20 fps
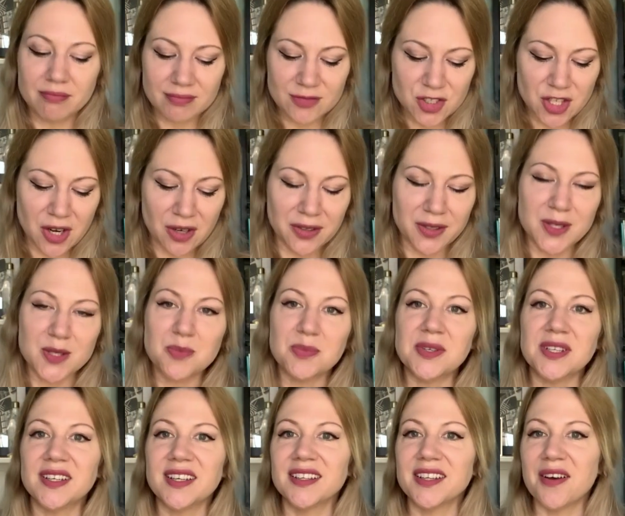Generally
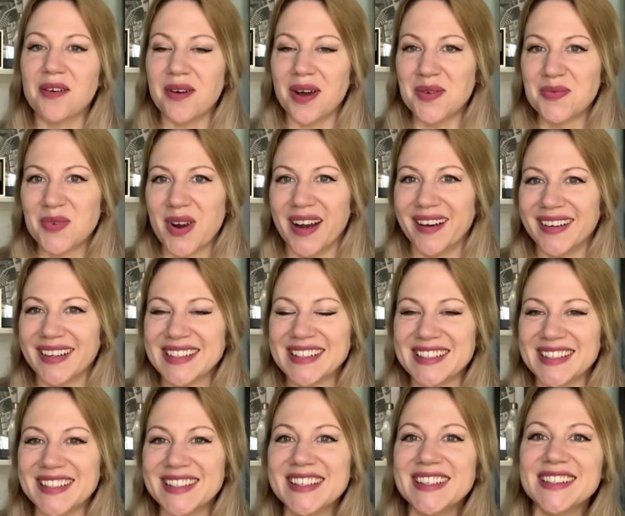speaking, though, I'm wearing
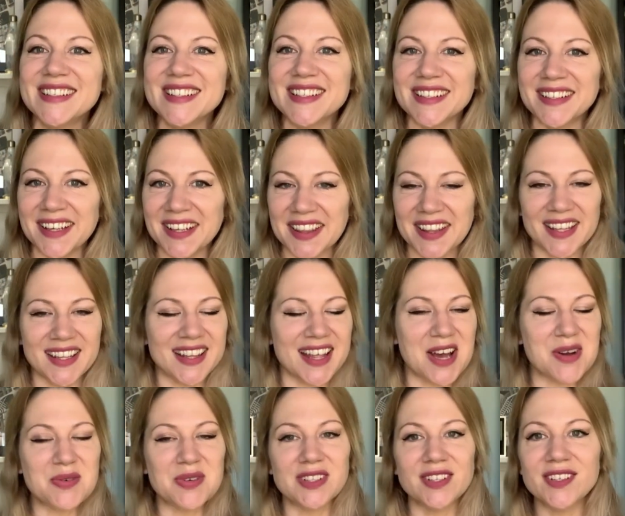jeans, and I think
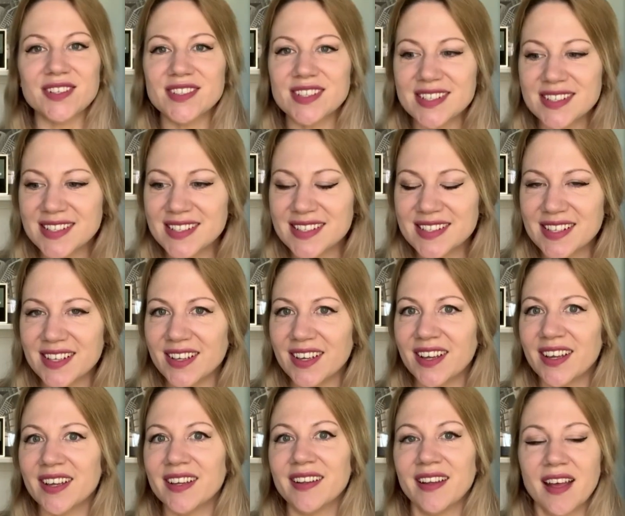that will look just as
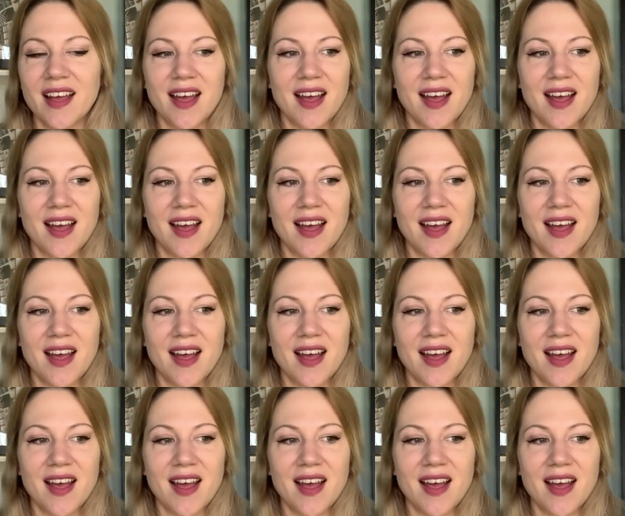good.